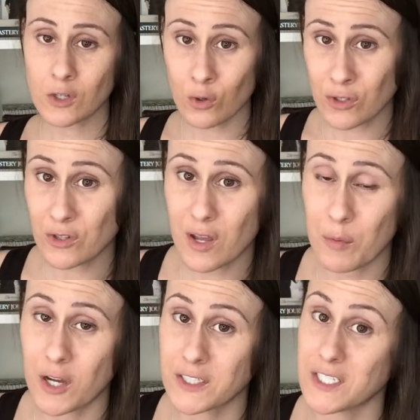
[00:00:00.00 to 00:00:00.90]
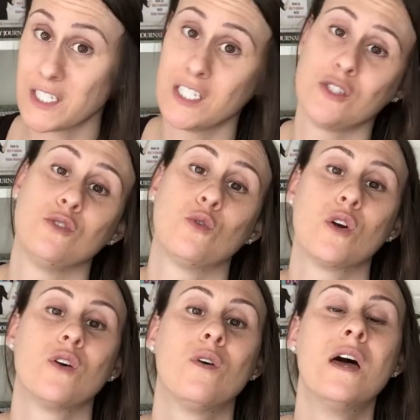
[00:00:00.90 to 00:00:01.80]
going through that process in this
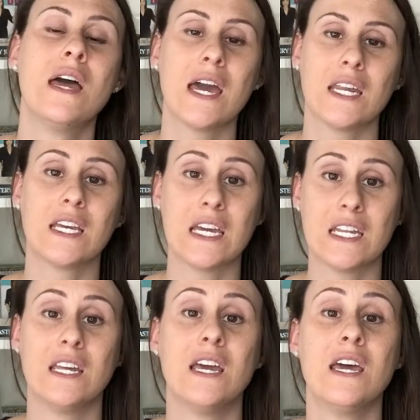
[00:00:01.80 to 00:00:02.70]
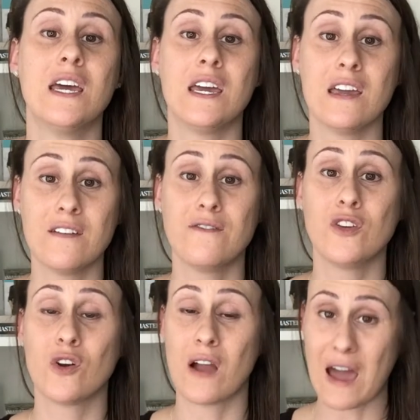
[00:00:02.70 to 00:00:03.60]
tutorial. And again, if
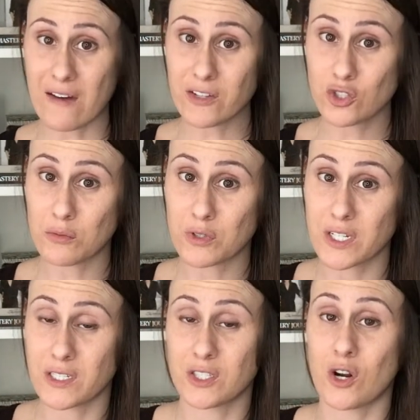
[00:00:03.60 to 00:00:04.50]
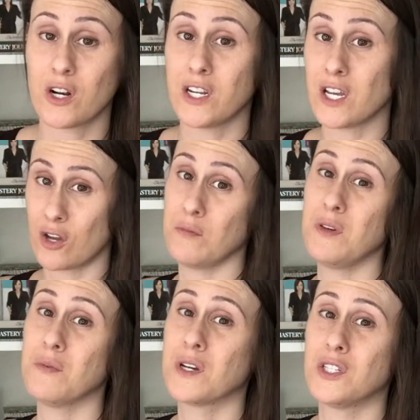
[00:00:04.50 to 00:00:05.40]
you're having trouble getting started, it could
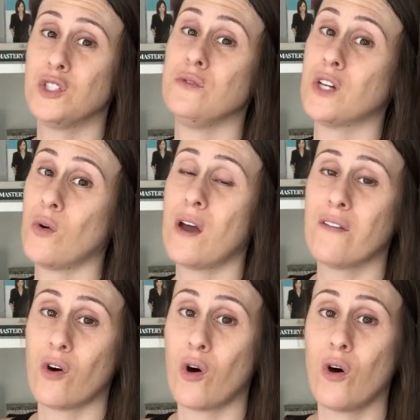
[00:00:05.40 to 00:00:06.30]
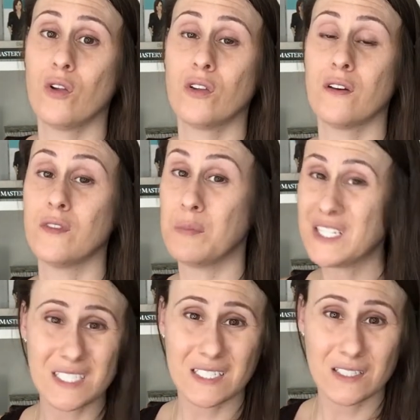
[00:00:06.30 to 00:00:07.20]
be because you don't have all of the
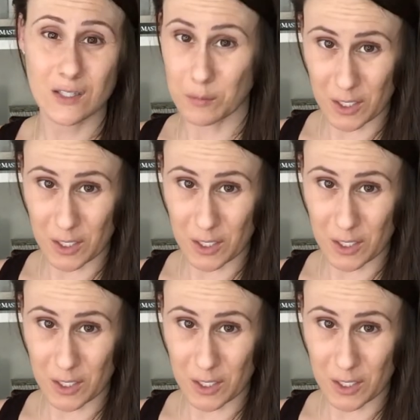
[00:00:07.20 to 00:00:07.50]
pieces to the